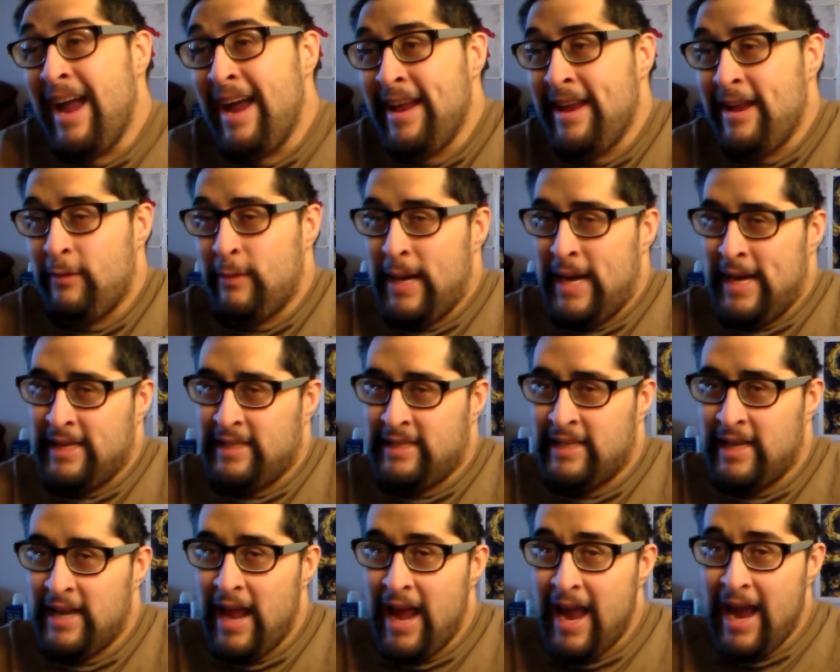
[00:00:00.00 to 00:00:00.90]

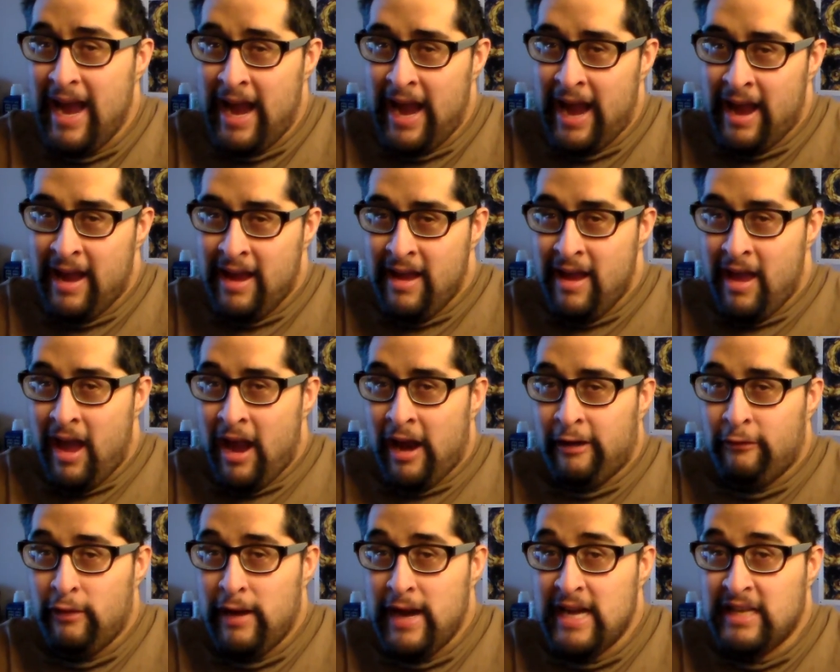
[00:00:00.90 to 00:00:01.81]
Anyways, today,
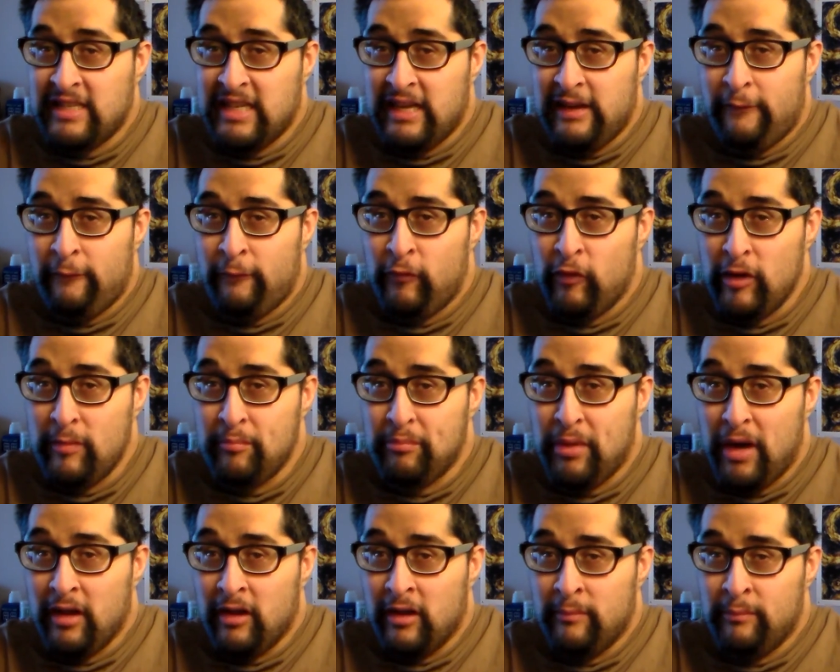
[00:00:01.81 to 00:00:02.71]
crazy
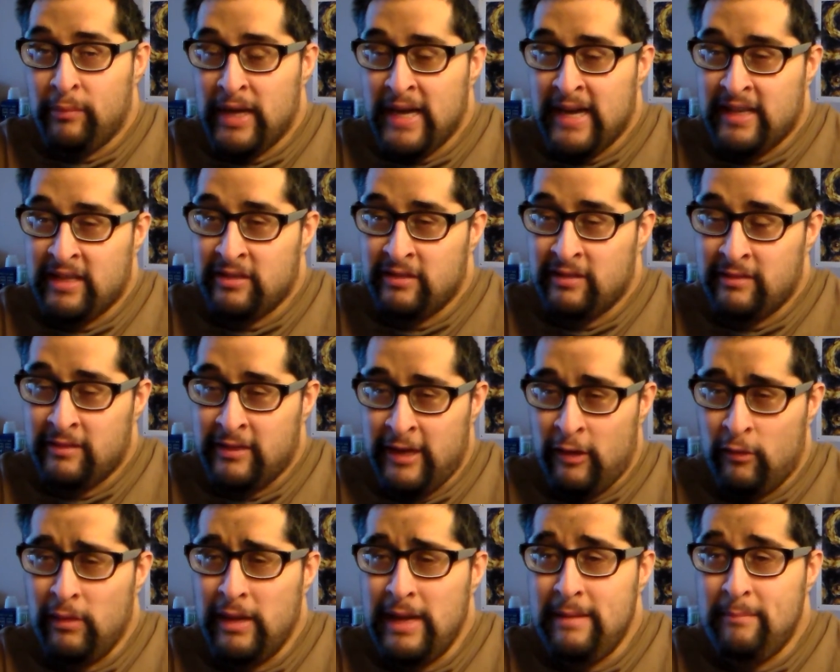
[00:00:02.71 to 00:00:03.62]
footballer bites.
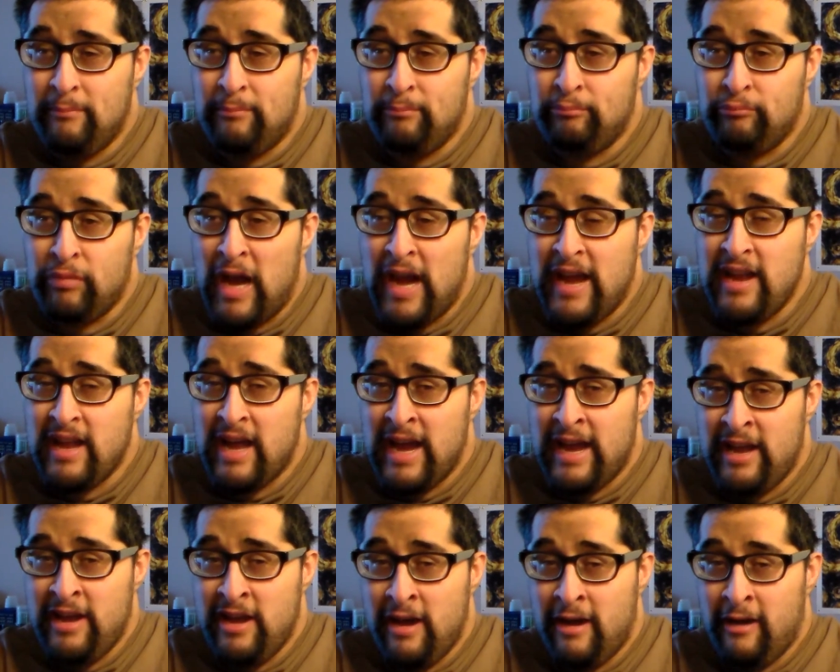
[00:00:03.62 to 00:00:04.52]
The only bite
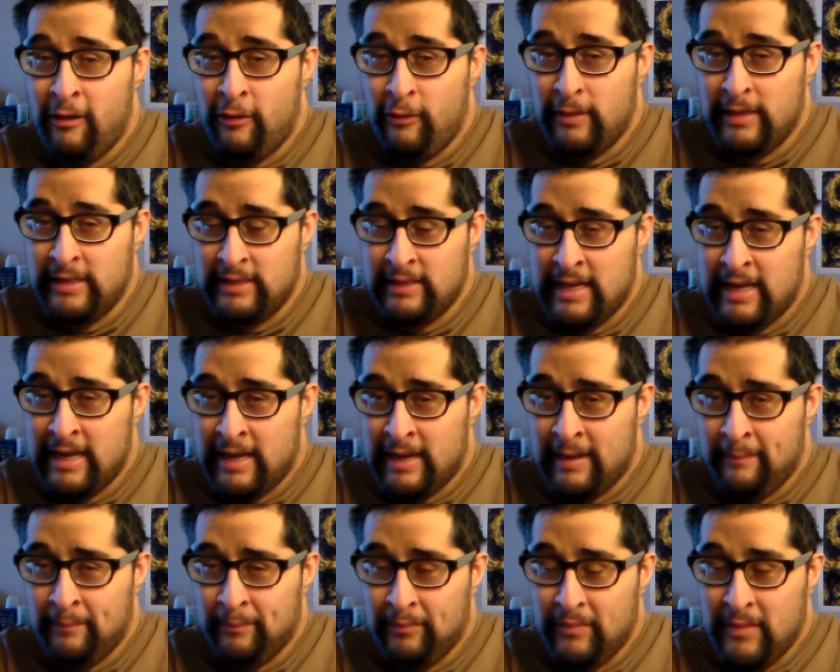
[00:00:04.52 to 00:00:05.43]
I know is
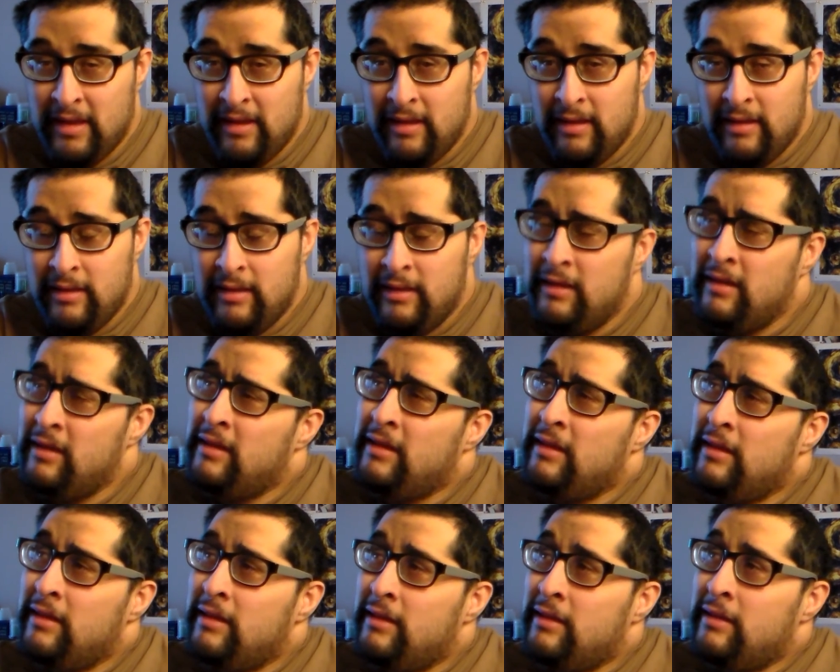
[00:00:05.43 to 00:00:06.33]
um,
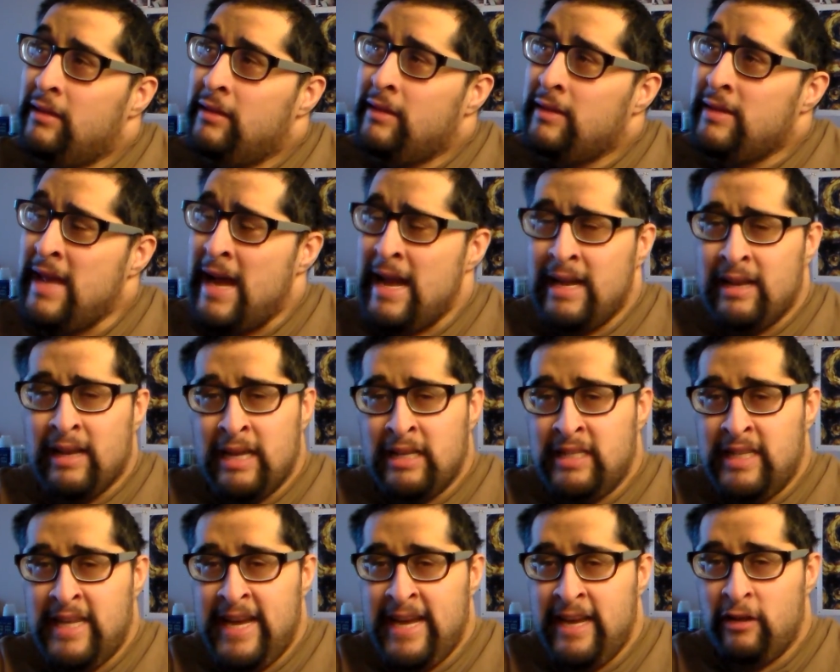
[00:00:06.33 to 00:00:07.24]
that
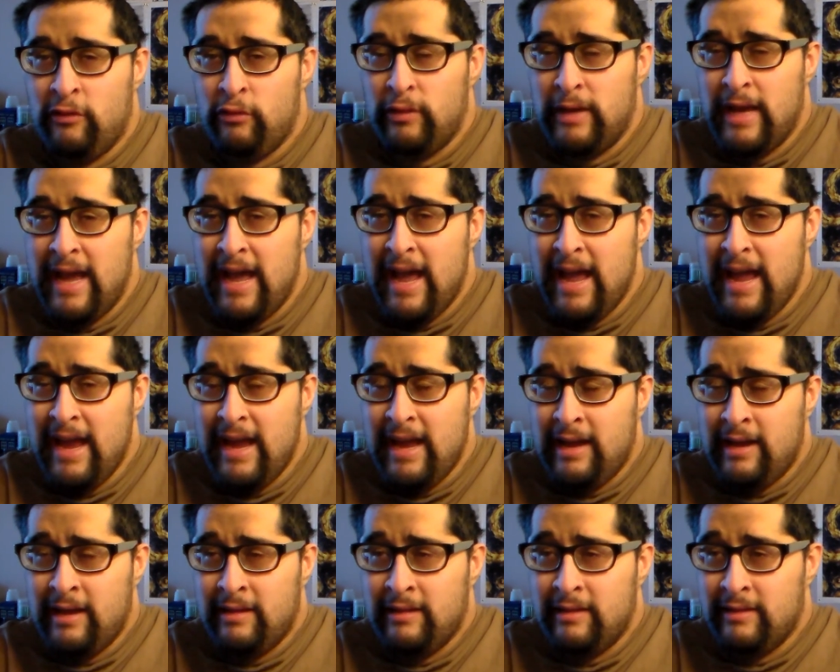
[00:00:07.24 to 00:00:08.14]
Latino
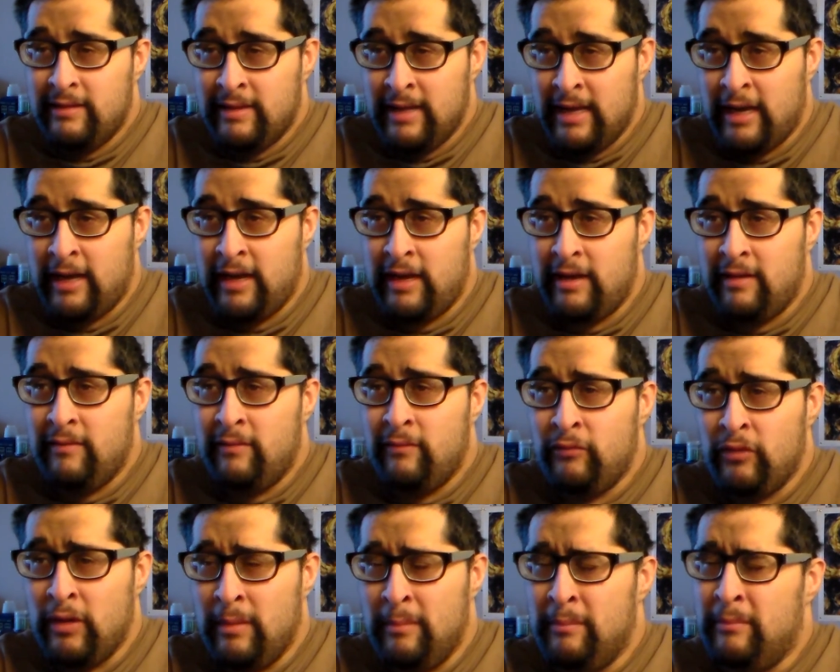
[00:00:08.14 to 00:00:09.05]
guy the,
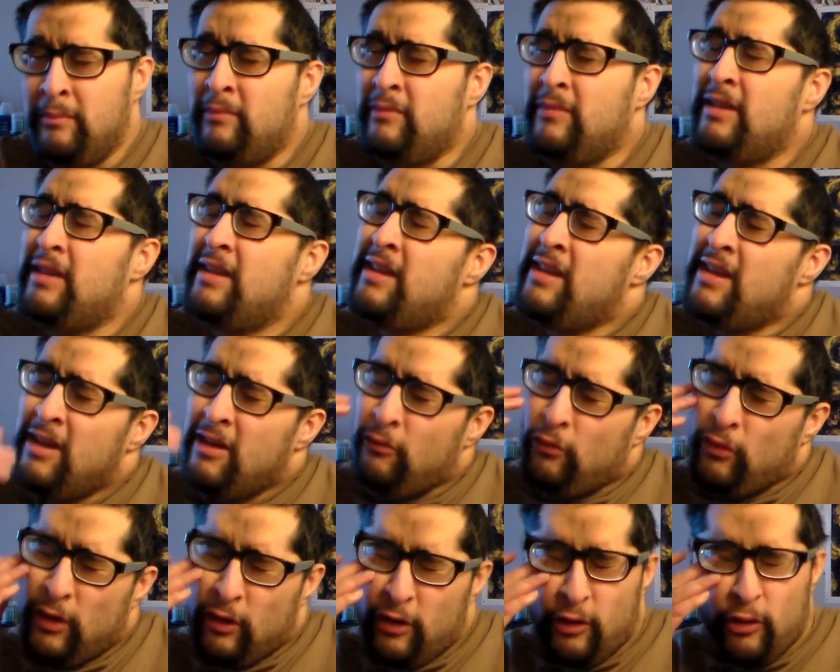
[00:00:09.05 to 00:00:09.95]
from,
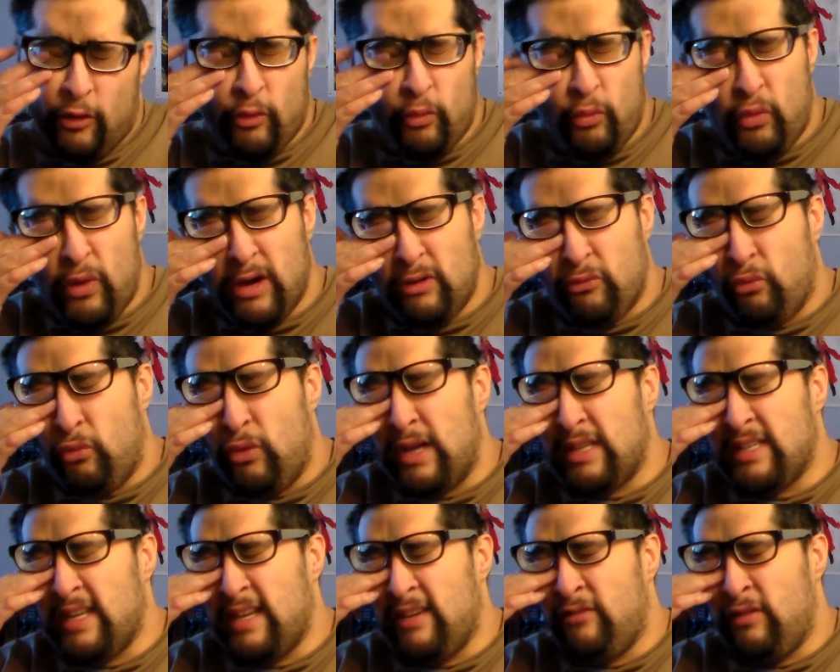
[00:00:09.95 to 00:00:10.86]
oh, what
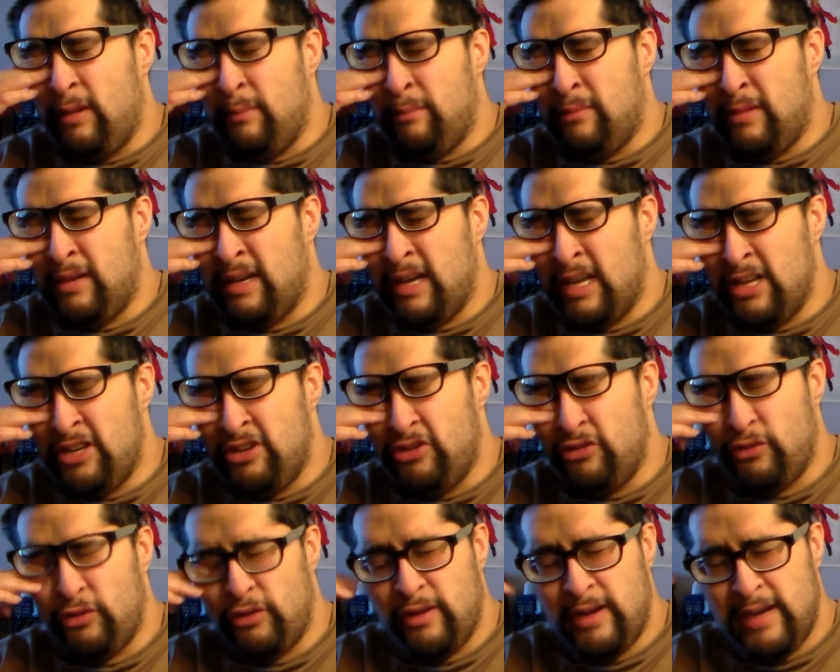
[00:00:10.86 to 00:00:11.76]
was it? From
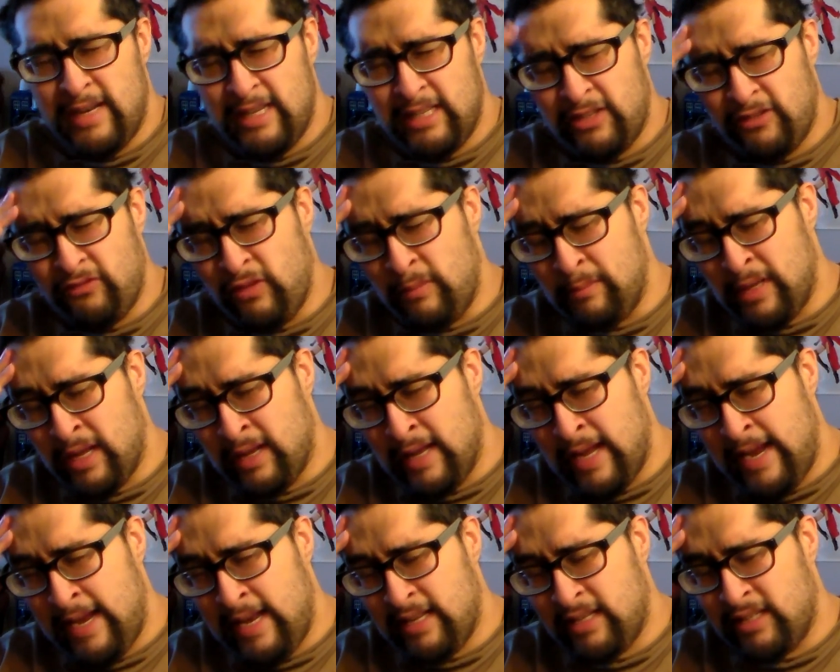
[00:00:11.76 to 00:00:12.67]
Honduras, from the
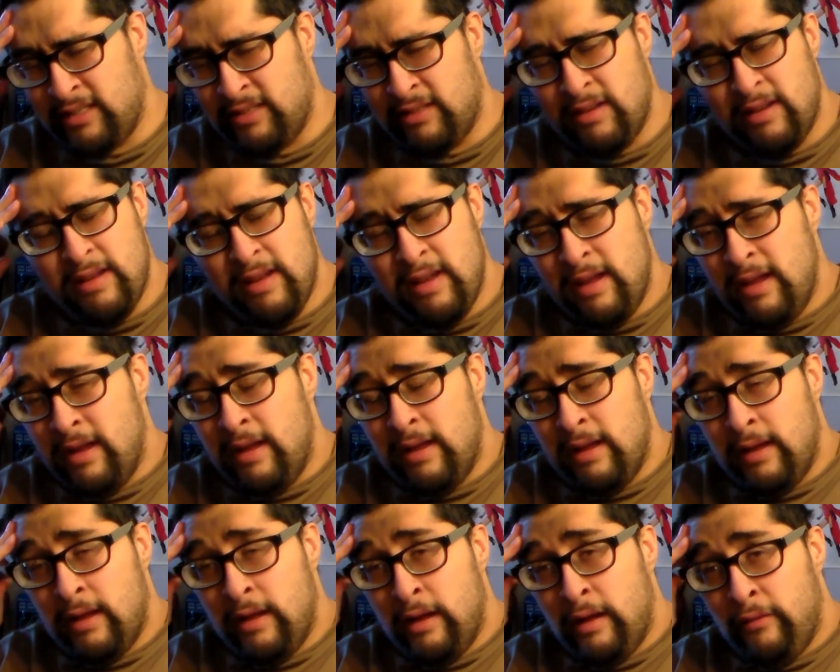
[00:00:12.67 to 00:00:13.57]
latest
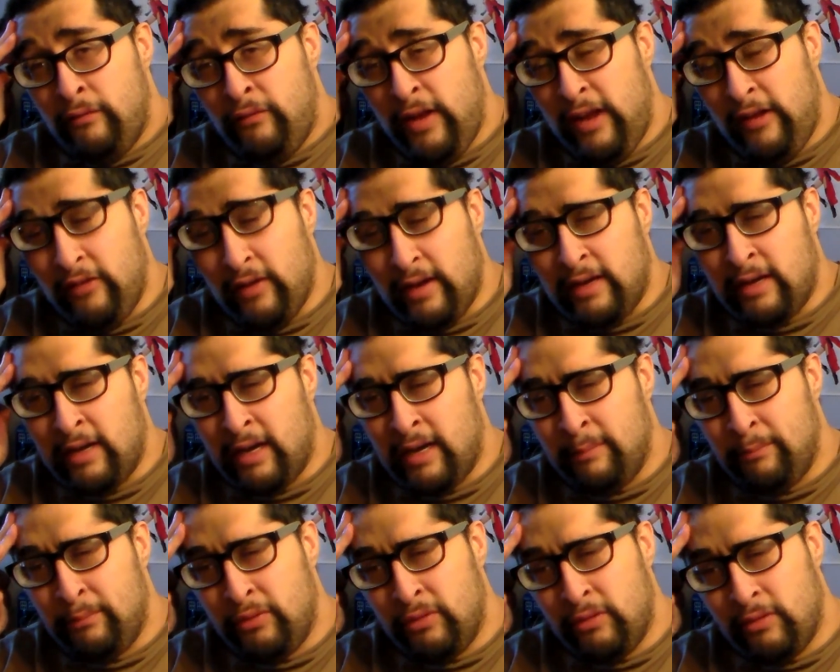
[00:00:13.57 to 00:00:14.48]
FIFA
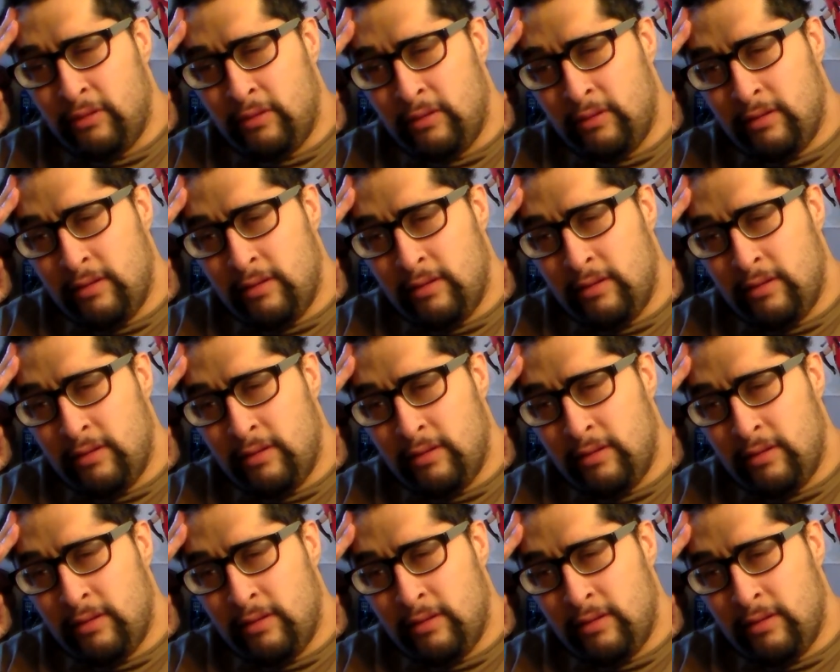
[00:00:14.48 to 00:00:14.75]
Cup.